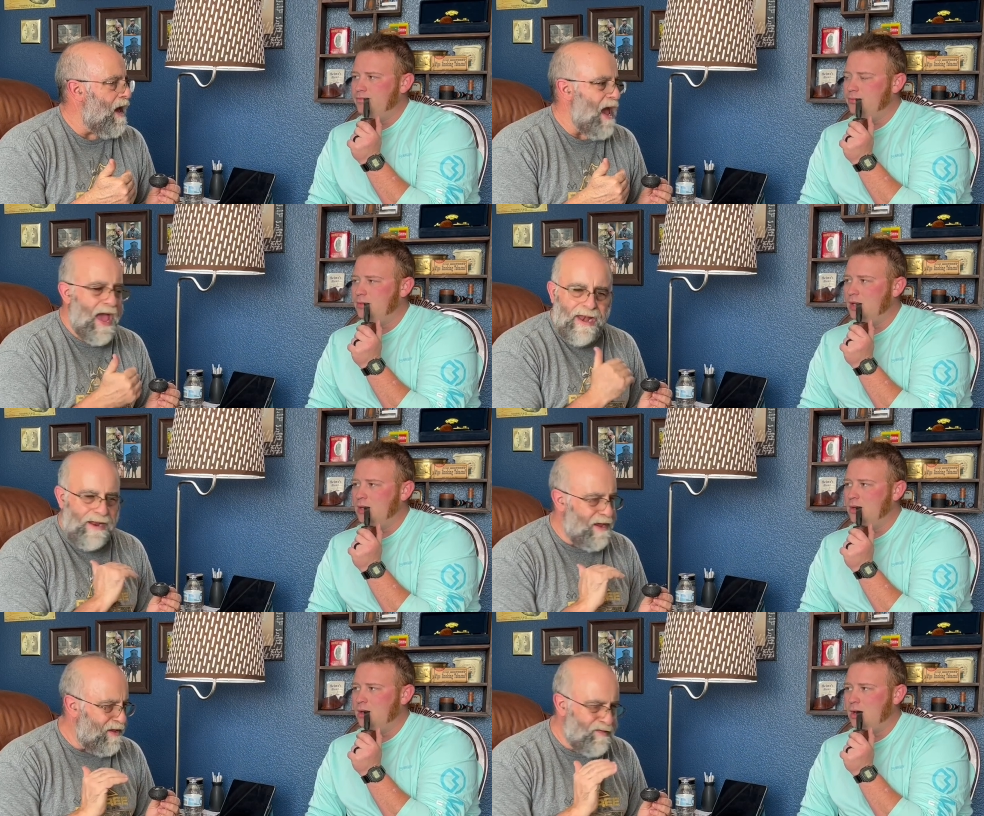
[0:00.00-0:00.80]

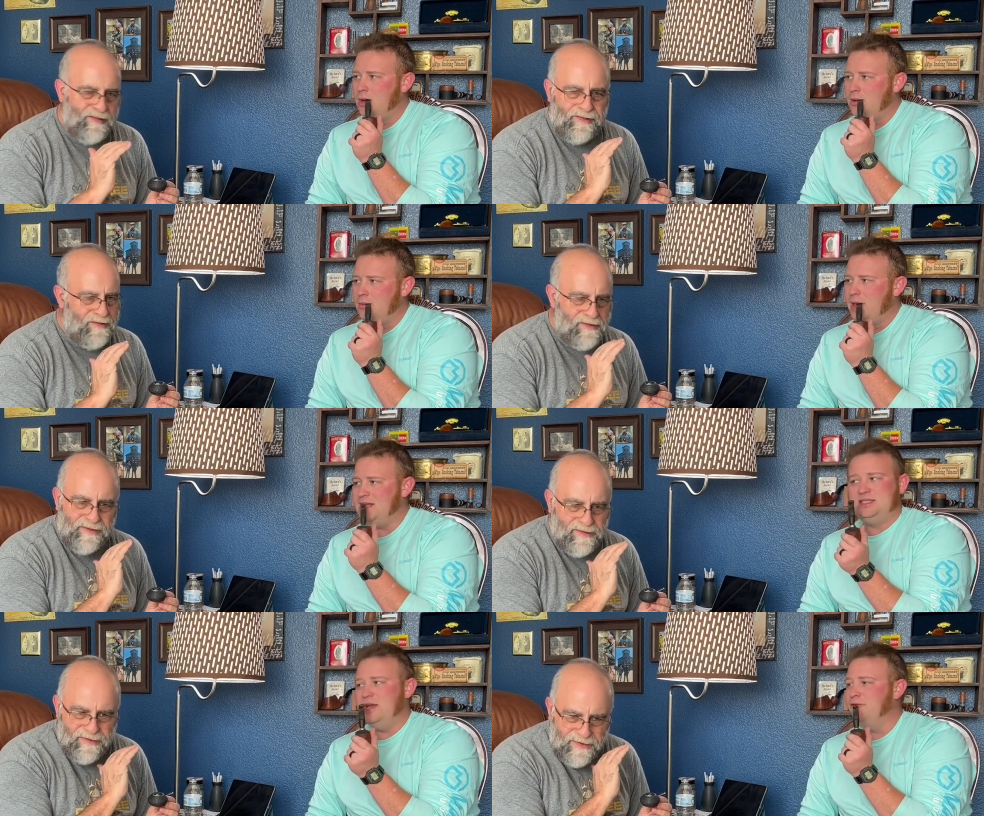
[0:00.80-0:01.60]
Speaker 1: and it's
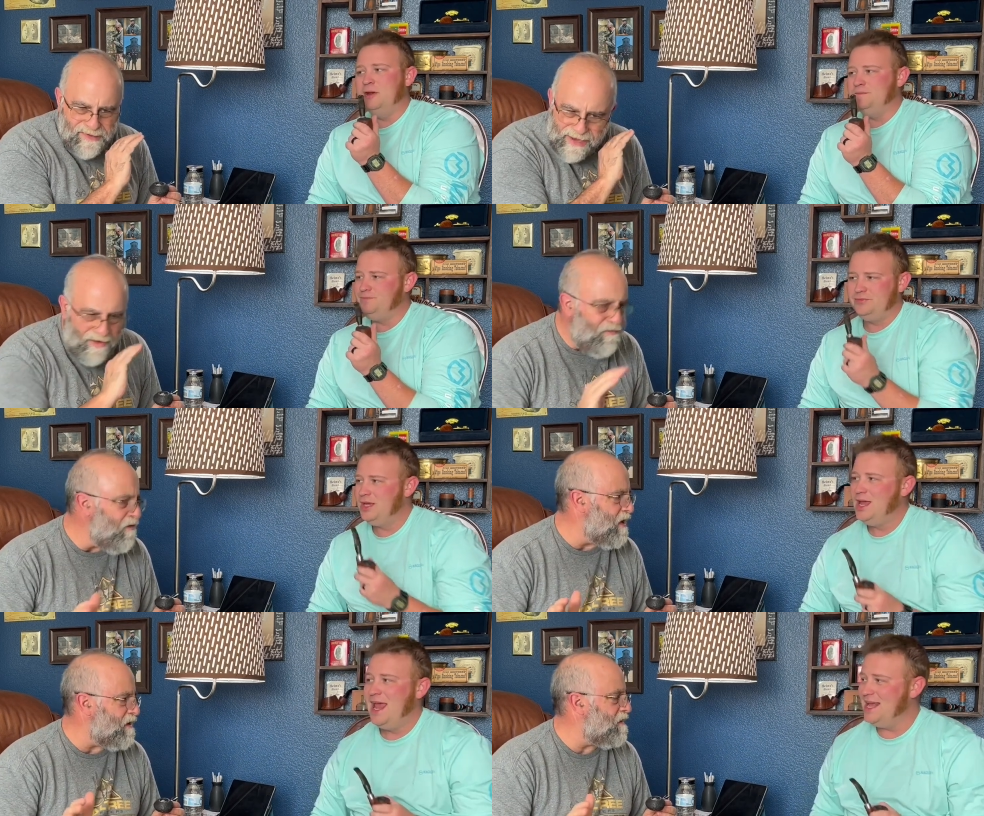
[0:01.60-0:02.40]
it's different.
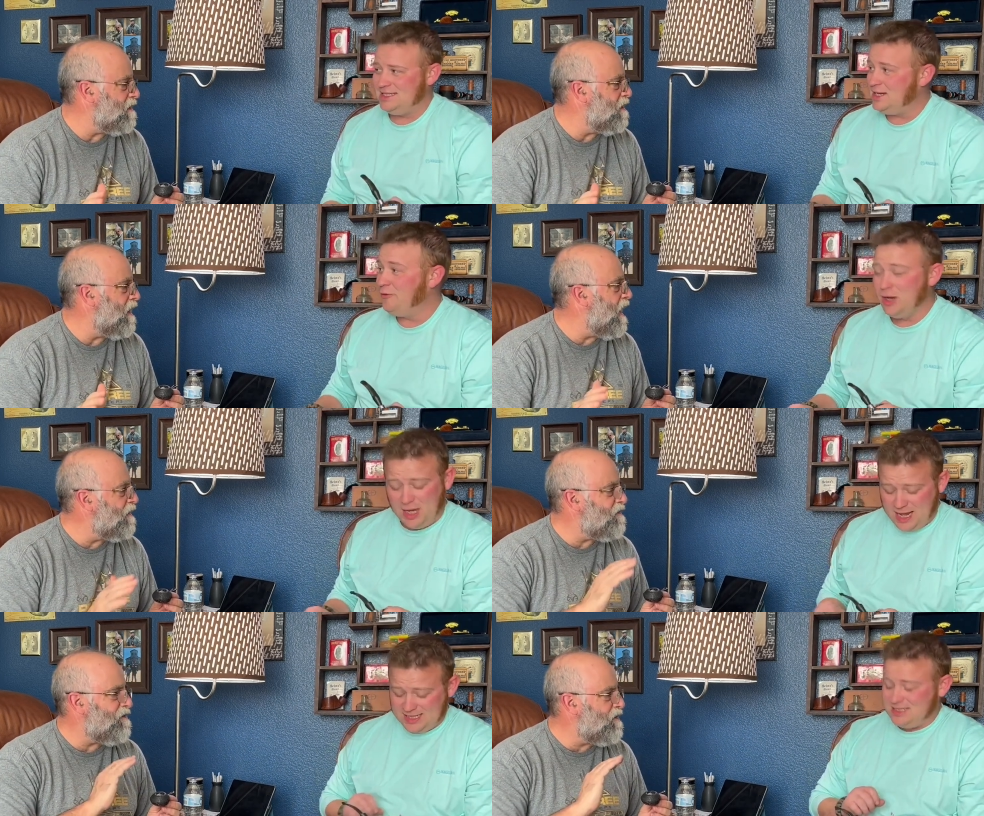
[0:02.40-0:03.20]
Different. It's different.
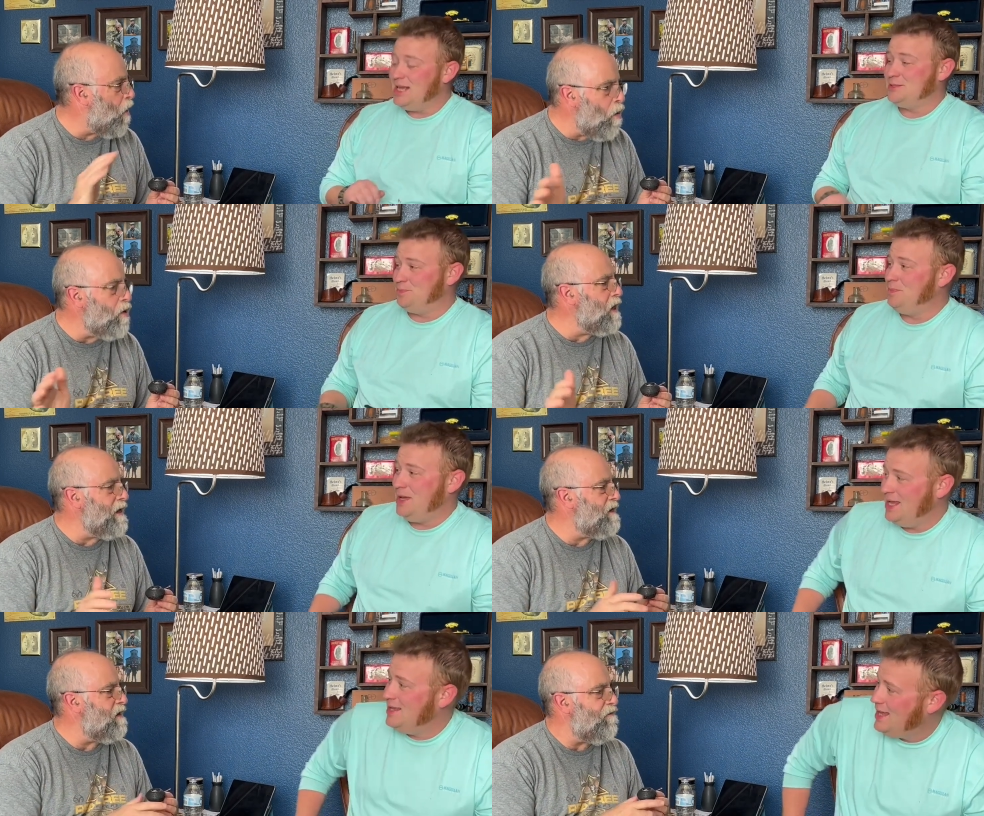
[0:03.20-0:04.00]
It's, it's
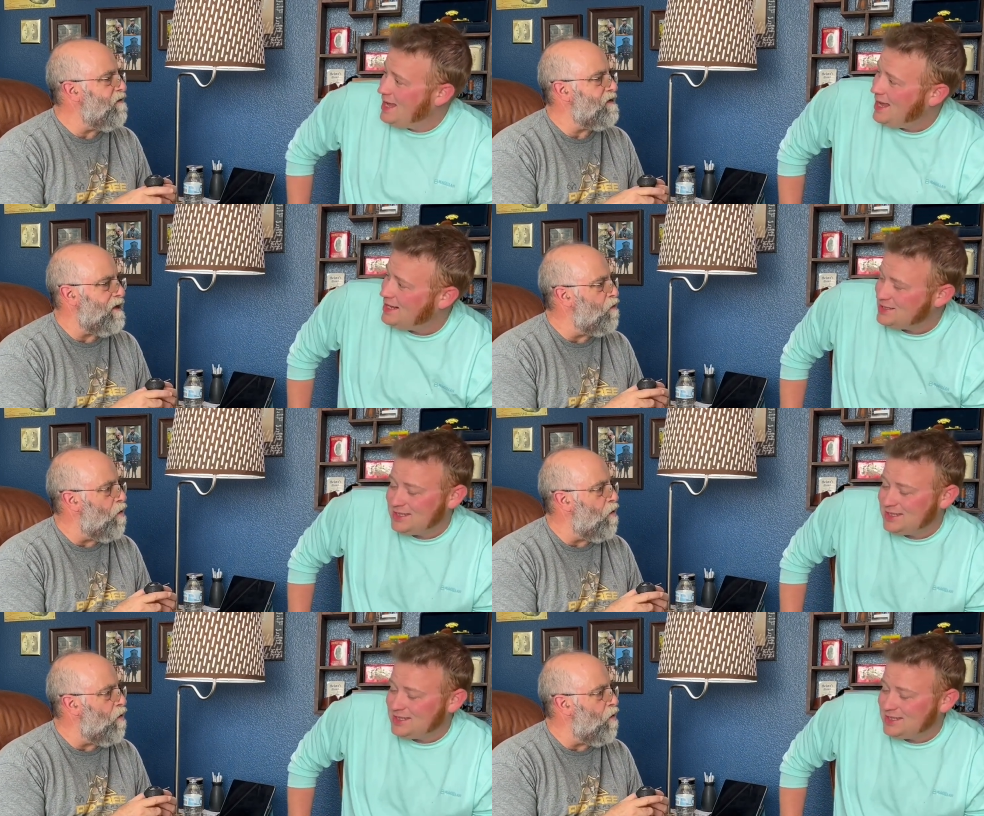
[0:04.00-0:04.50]
totally it's, different it, than it's